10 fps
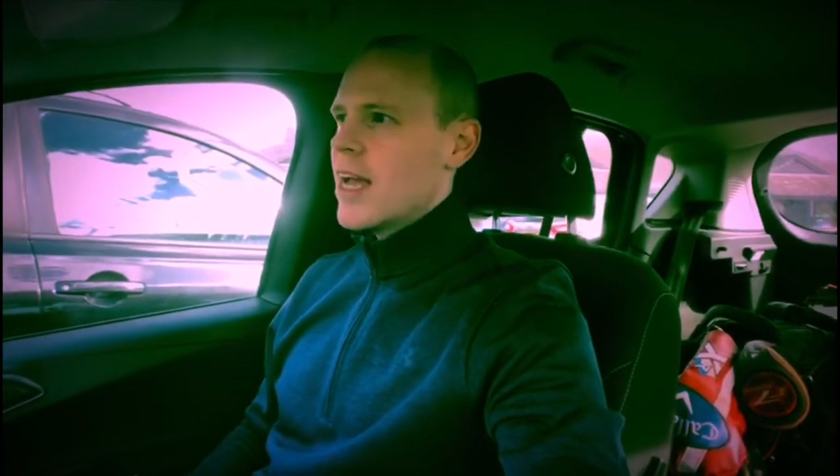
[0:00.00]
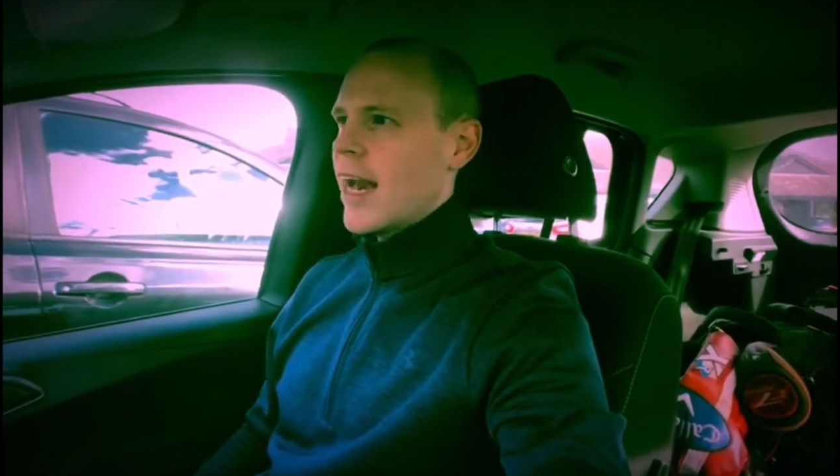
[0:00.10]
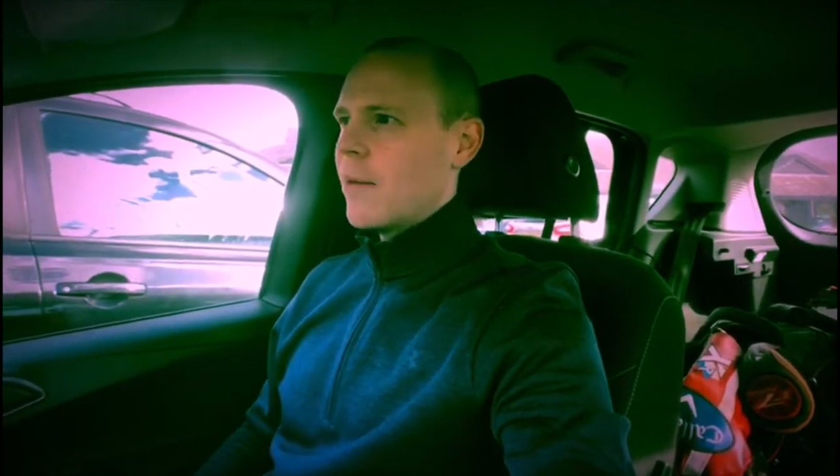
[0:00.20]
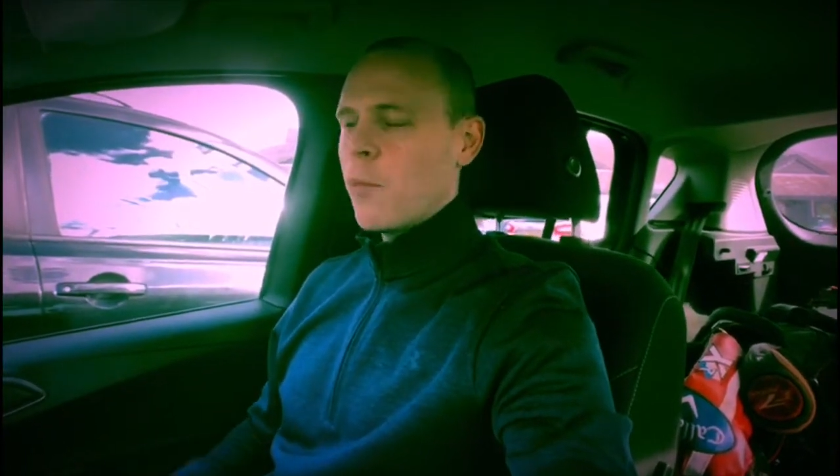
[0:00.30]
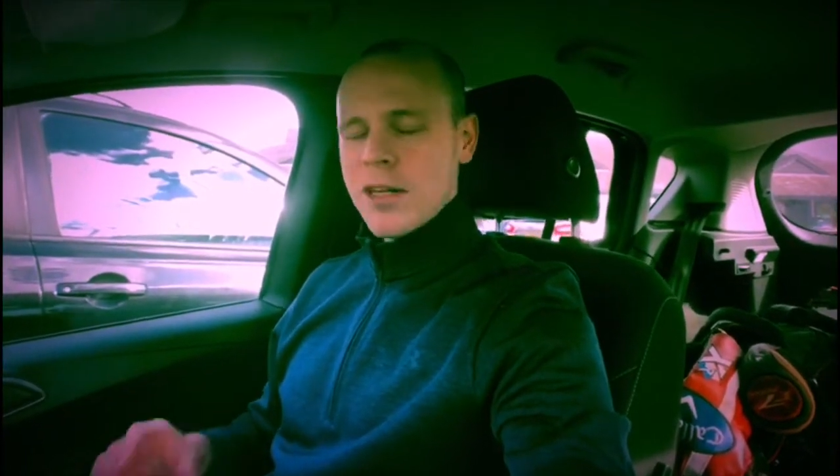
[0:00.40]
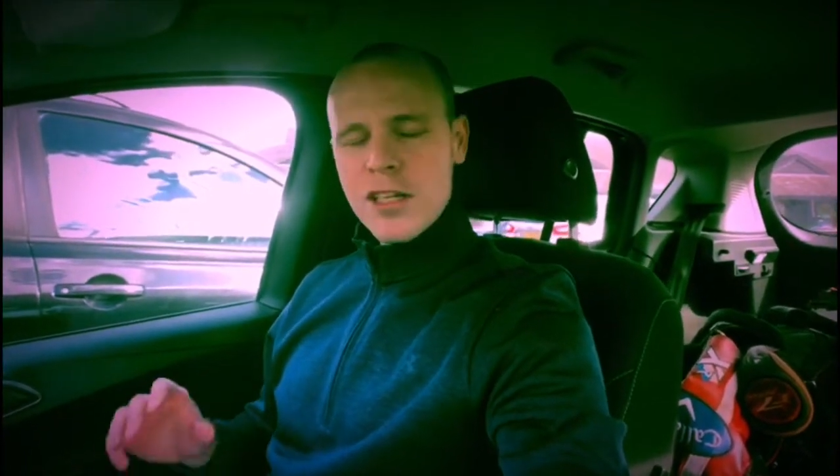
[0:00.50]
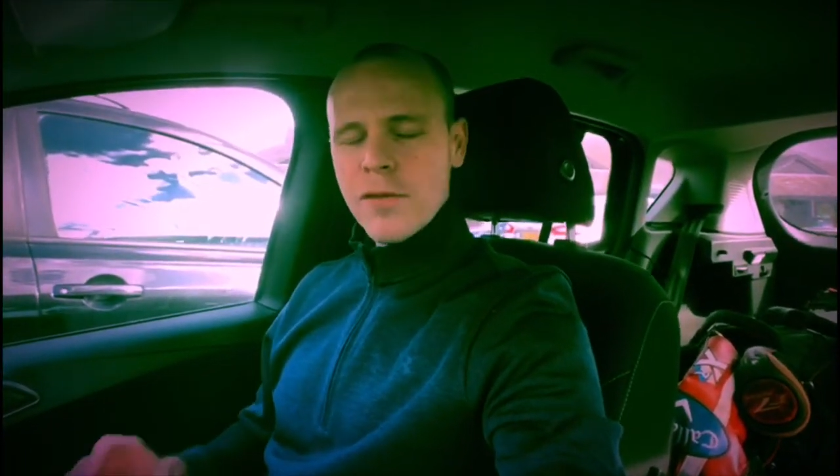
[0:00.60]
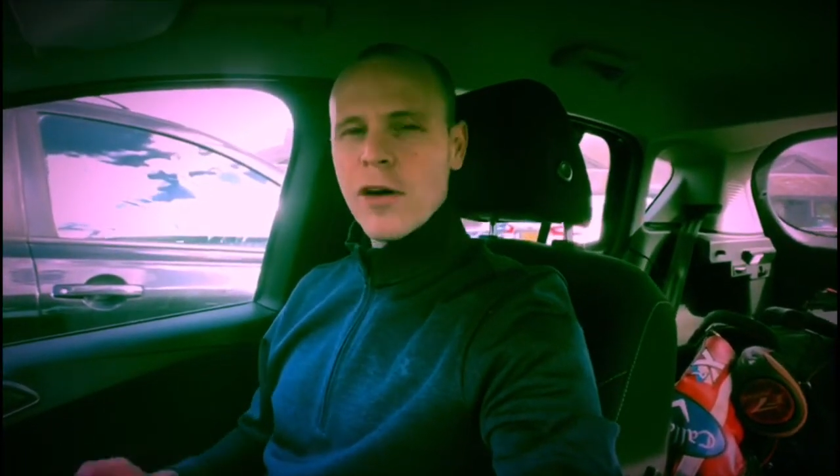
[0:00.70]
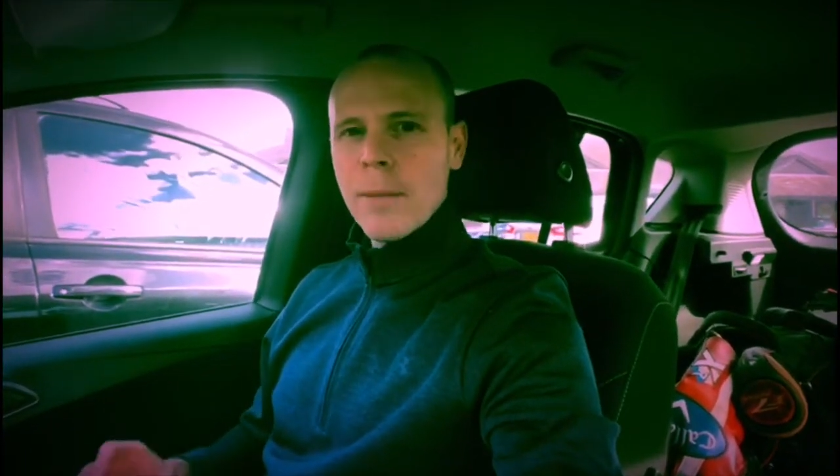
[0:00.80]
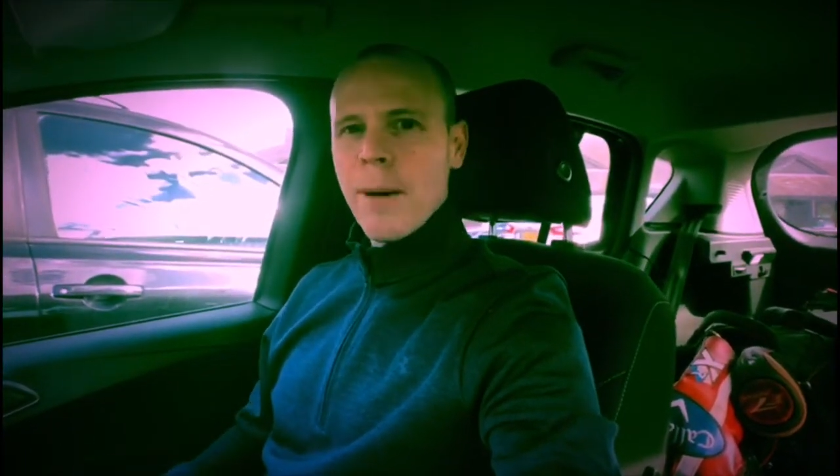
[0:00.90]
and then once you've
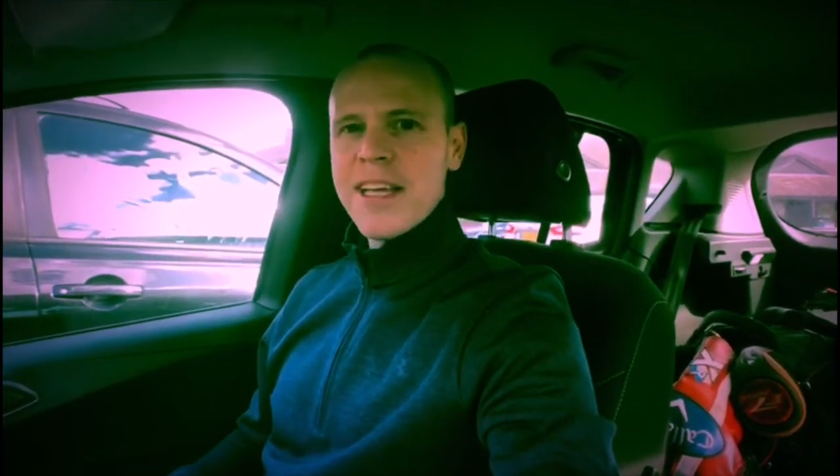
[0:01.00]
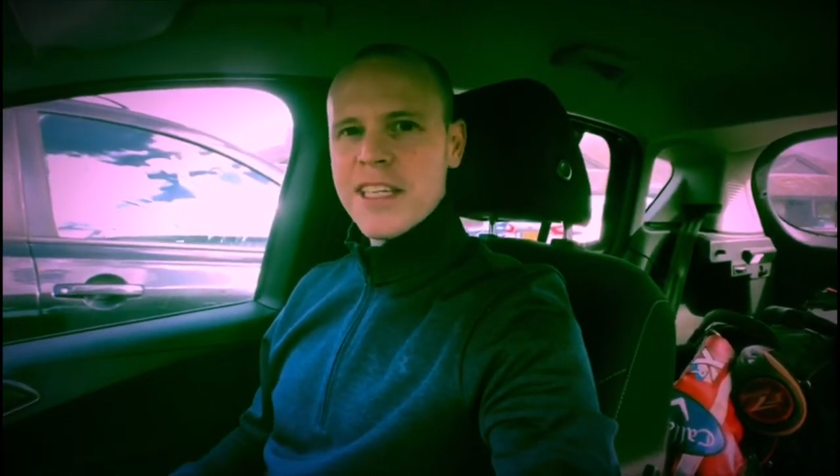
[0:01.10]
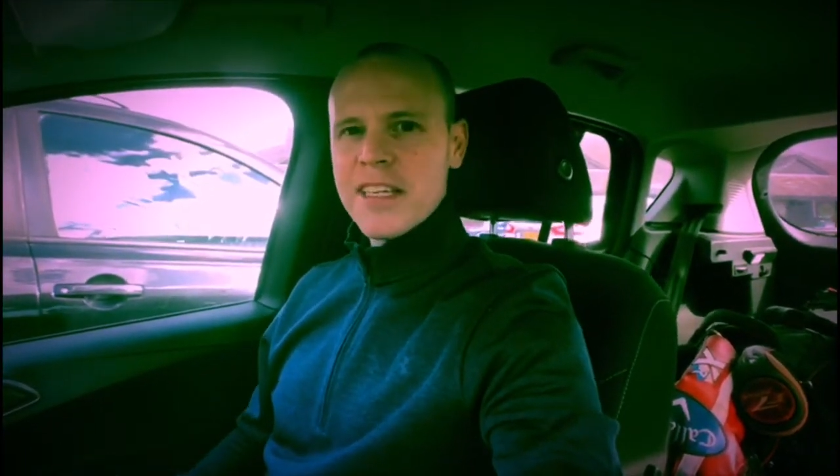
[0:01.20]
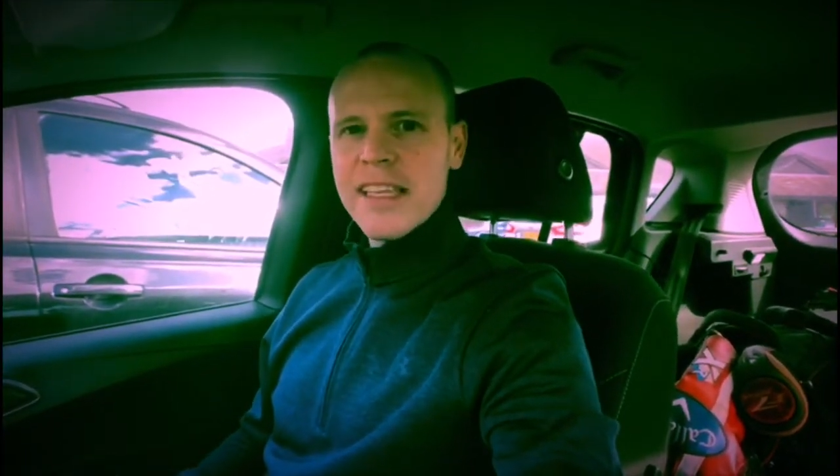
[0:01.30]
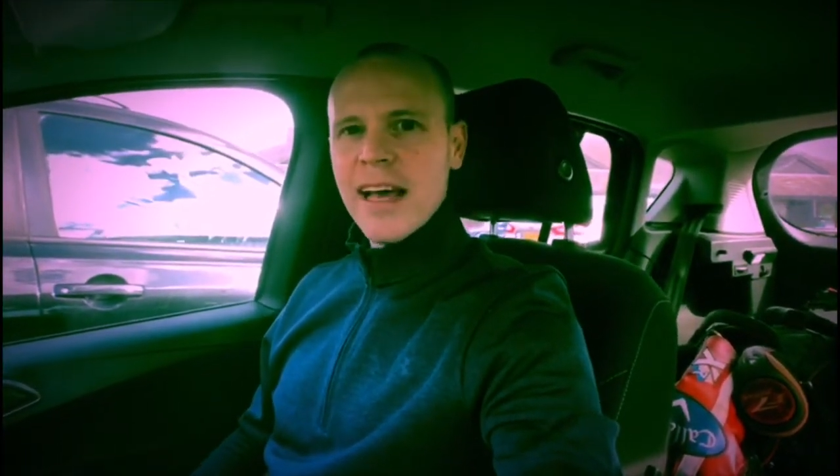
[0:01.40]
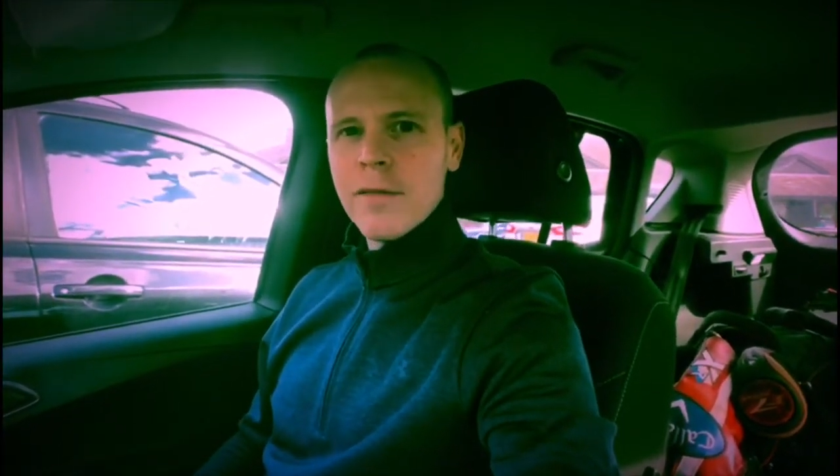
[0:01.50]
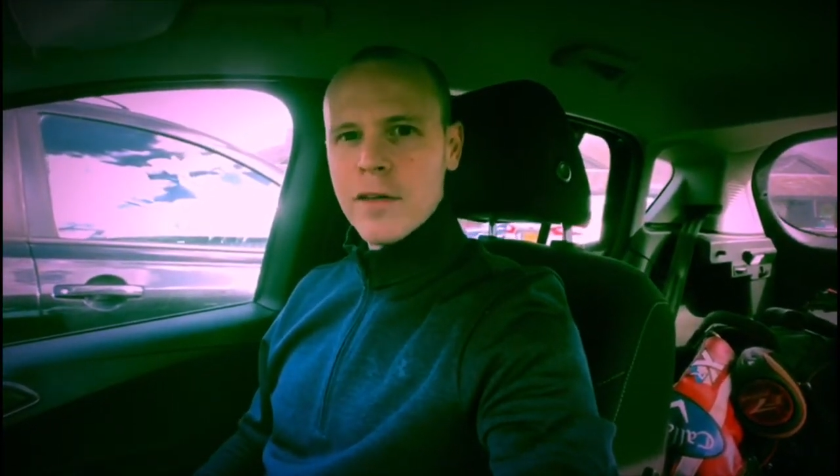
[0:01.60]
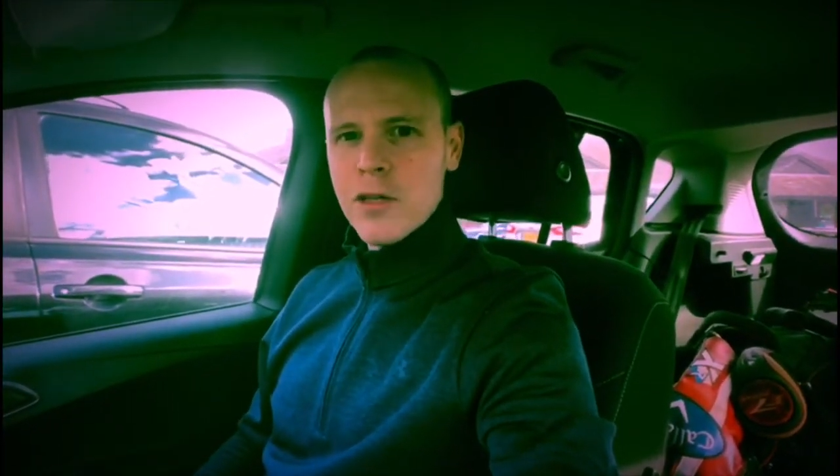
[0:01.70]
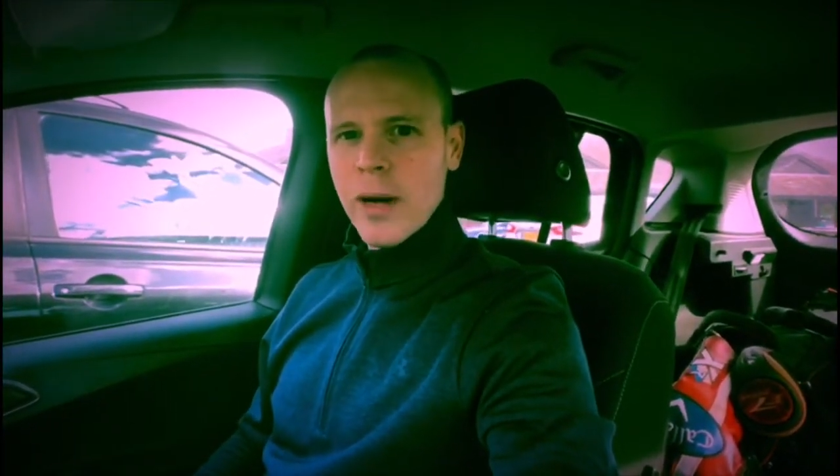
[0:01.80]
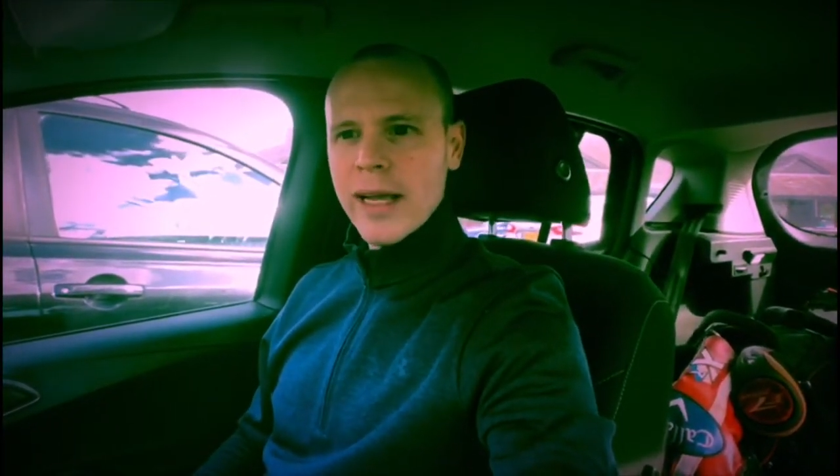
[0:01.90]
got your basics down of your
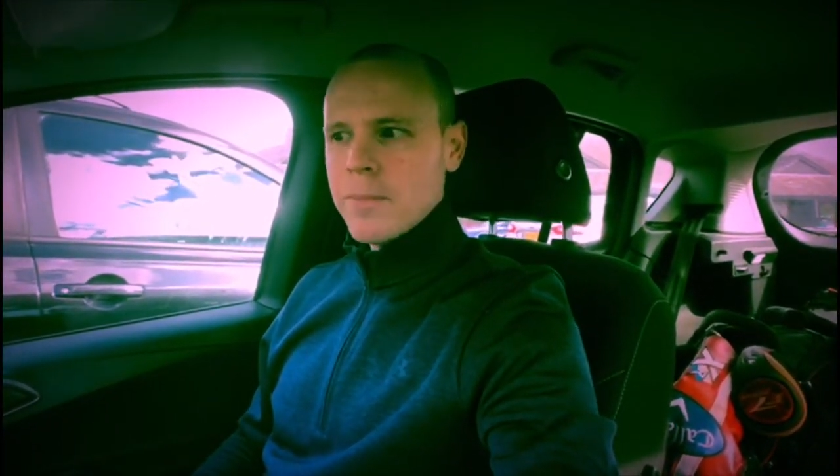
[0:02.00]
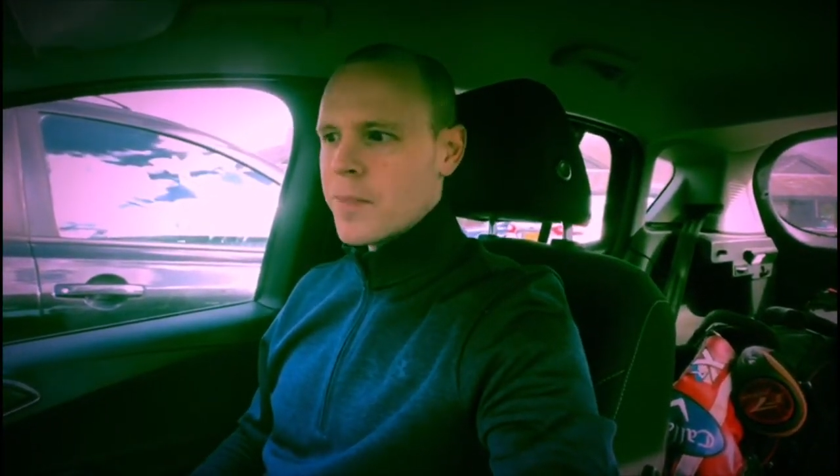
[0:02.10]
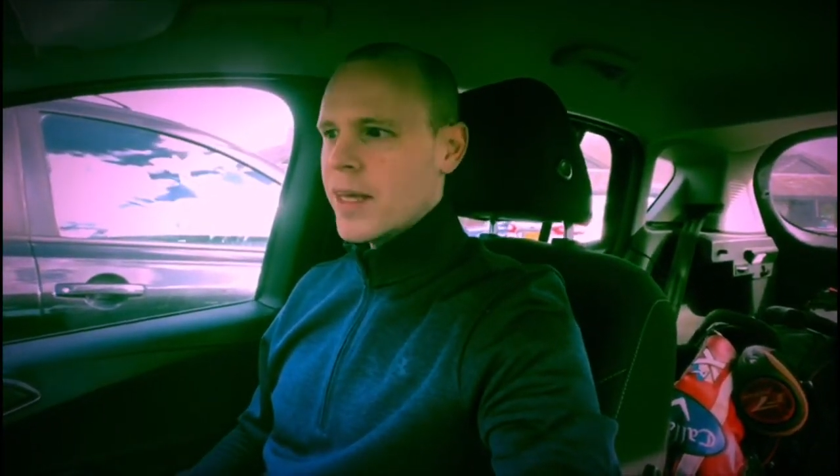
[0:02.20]
swing,